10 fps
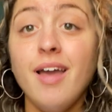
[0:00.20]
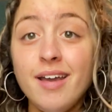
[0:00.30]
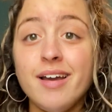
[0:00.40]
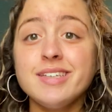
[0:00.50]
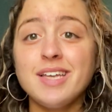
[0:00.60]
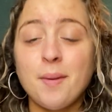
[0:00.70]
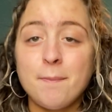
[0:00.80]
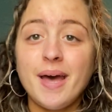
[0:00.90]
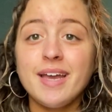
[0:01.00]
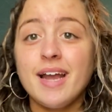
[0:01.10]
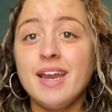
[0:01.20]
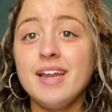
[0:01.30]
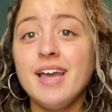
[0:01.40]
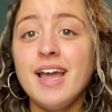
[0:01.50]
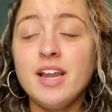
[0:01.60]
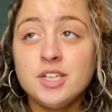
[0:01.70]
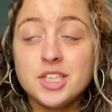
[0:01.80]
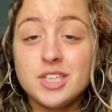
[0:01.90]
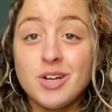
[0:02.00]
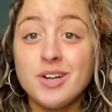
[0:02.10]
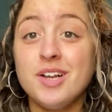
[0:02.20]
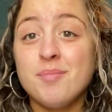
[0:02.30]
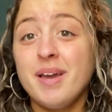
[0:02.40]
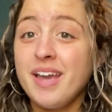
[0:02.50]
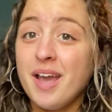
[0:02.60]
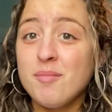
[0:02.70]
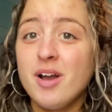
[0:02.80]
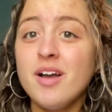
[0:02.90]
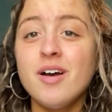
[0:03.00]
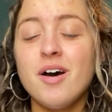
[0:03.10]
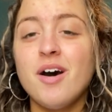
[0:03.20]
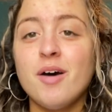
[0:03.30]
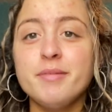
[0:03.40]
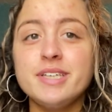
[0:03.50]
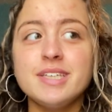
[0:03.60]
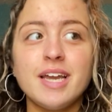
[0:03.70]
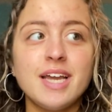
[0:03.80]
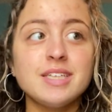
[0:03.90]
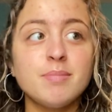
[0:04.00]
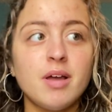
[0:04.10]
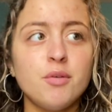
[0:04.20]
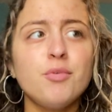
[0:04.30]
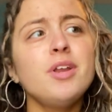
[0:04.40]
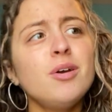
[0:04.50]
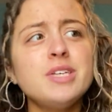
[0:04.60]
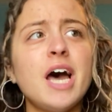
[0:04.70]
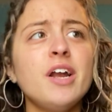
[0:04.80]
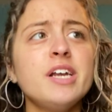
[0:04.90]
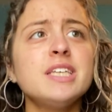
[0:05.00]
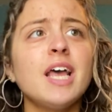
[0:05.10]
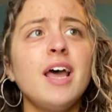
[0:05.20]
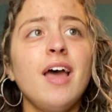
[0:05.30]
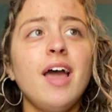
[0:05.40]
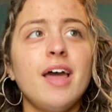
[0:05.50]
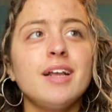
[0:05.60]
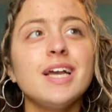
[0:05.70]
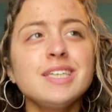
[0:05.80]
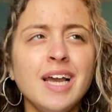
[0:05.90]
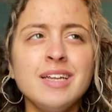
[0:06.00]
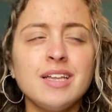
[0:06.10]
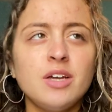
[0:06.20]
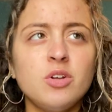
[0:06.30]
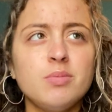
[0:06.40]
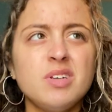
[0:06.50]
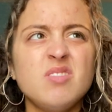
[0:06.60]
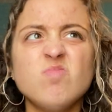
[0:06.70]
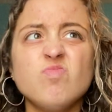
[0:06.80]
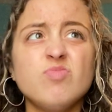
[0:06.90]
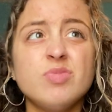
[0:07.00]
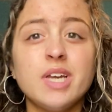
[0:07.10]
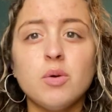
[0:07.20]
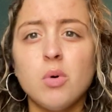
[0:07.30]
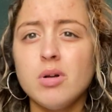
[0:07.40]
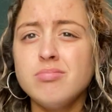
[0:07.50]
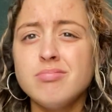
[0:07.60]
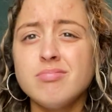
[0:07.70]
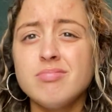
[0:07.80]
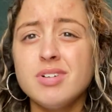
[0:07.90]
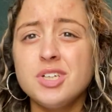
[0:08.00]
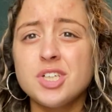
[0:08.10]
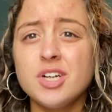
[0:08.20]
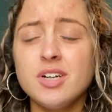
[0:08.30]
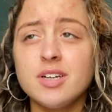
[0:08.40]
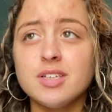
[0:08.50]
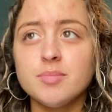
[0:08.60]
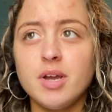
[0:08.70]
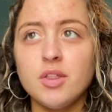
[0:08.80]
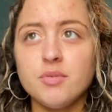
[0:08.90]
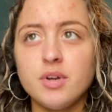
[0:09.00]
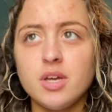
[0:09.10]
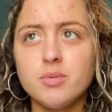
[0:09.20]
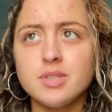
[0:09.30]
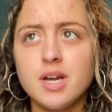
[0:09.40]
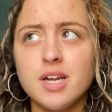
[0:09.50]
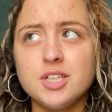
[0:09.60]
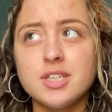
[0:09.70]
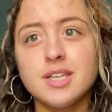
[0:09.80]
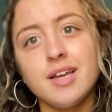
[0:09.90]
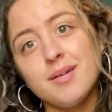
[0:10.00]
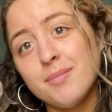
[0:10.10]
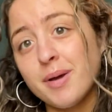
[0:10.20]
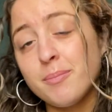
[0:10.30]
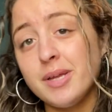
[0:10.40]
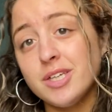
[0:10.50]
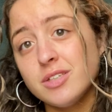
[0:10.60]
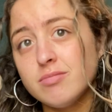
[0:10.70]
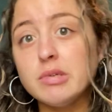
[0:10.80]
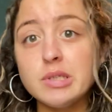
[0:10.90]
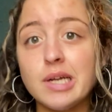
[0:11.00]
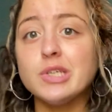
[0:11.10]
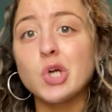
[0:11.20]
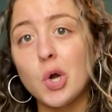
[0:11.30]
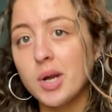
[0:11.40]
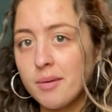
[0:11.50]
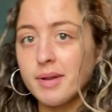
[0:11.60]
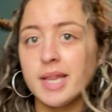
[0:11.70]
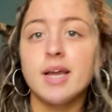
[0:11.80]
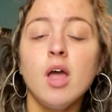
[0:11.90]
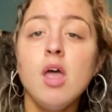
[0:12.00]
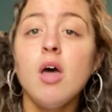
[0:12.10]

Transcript: Hey guys, back at it again, just talking to my camera. This is, I guess, my video diaries, and I guess technically it would be day one, pretty sure, because my other video was kind of just like not being staying strong and everything.